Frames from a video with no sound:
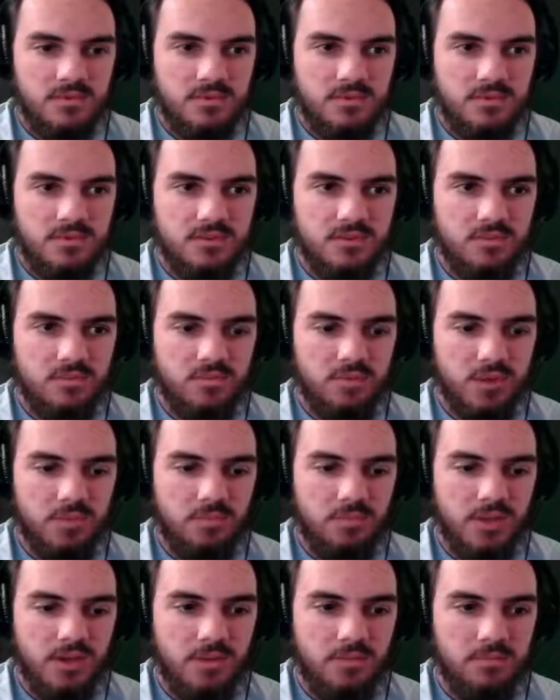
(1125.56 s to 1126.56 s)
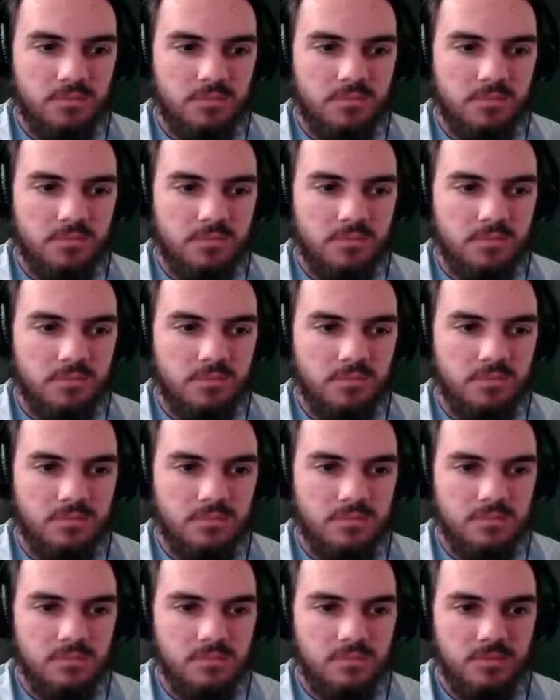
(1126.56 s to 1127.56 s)
So bop bop,
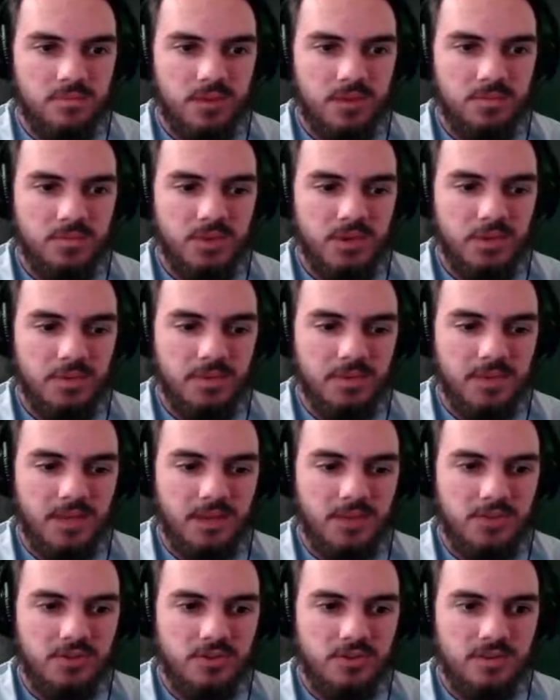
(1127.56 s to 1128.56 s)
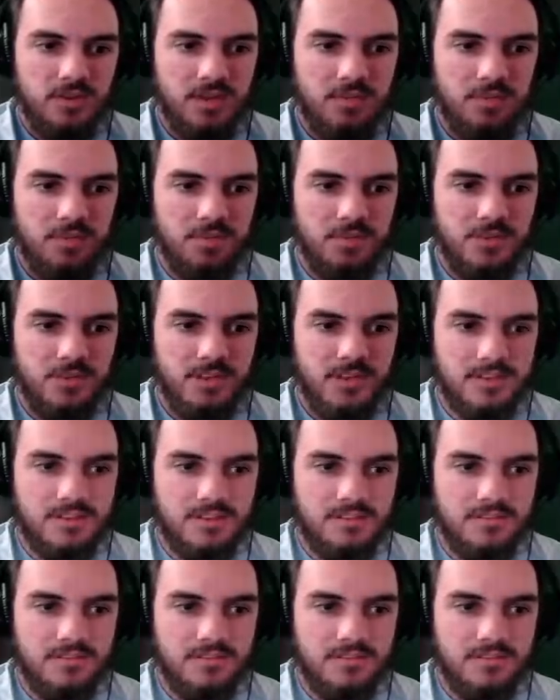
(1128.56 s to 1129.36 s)
bop bop, and that should keep them protected